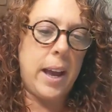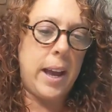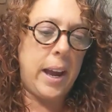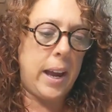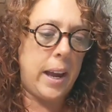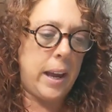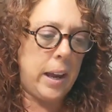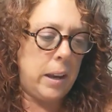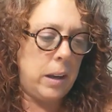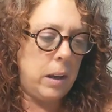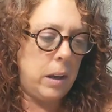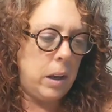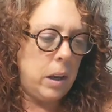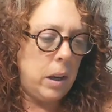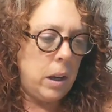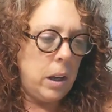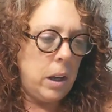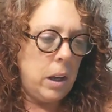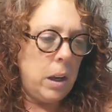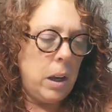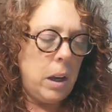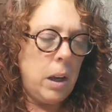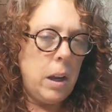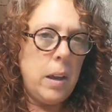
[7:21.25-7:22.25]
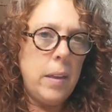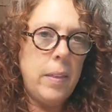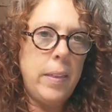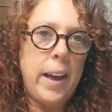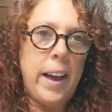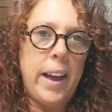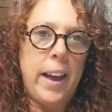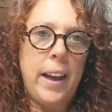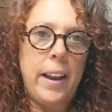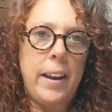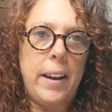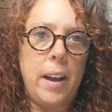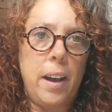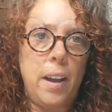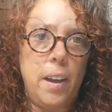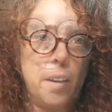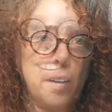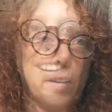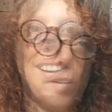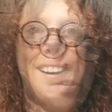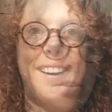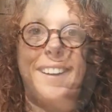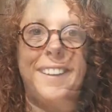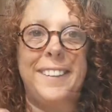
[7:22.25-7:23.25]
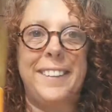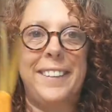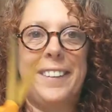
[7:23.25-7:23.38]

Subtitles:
and then start